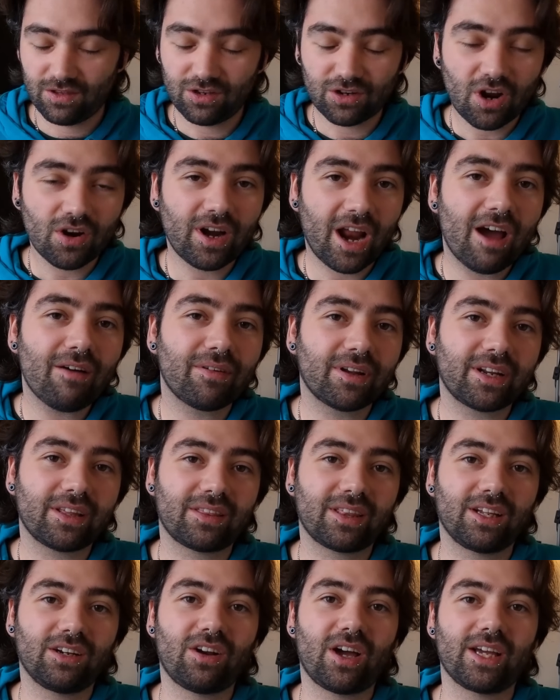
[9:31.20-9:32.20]
You don't have
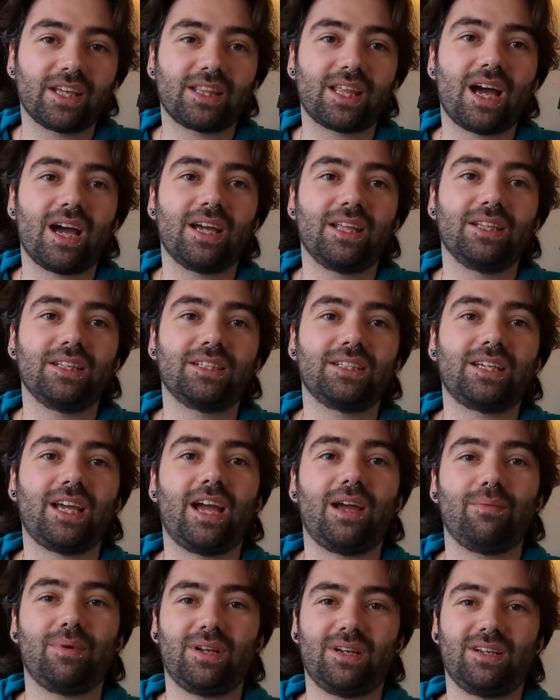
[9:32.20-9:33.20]
anything like that in this
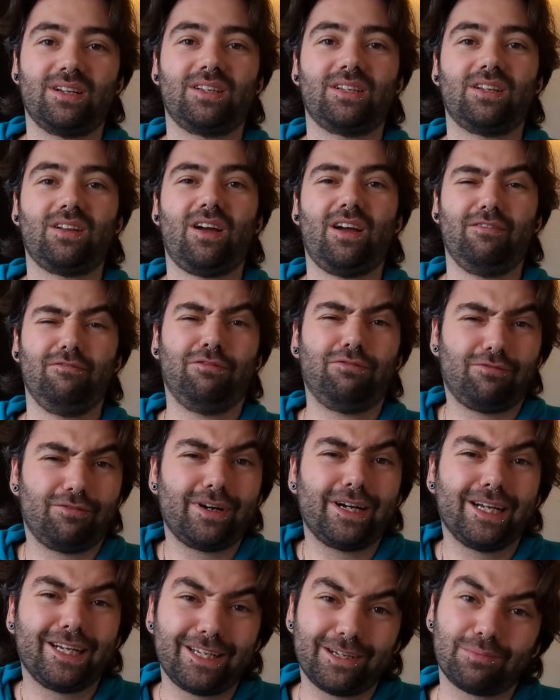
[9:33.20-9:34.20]
game, and I
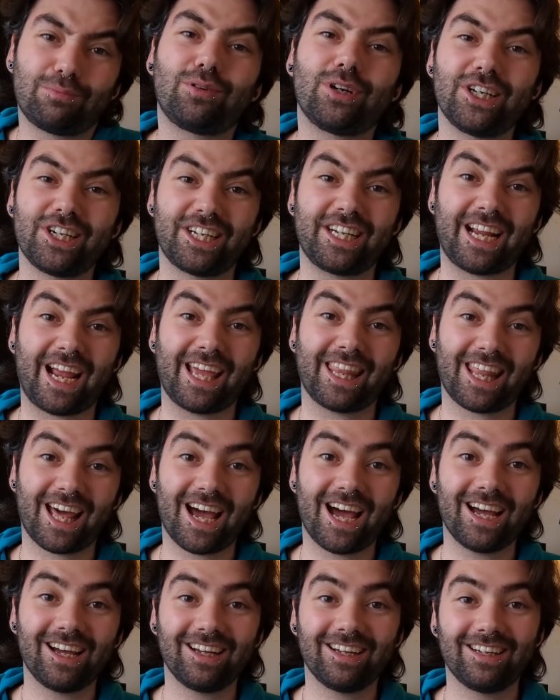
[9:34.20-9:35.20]
really appreciate
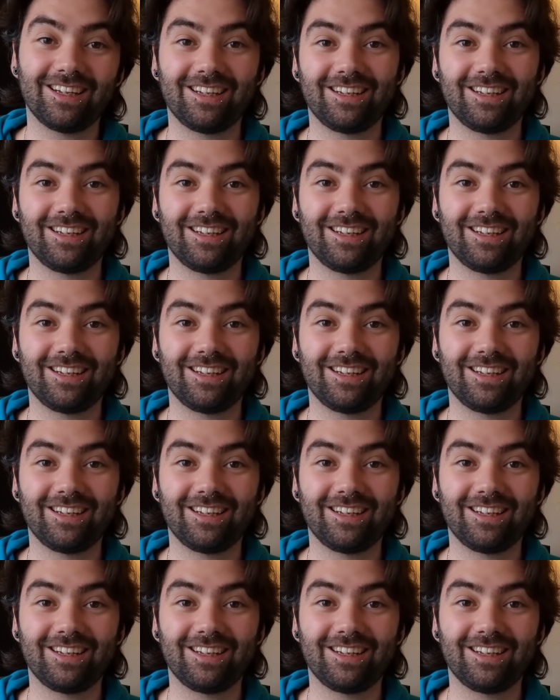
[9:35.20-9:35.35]
that.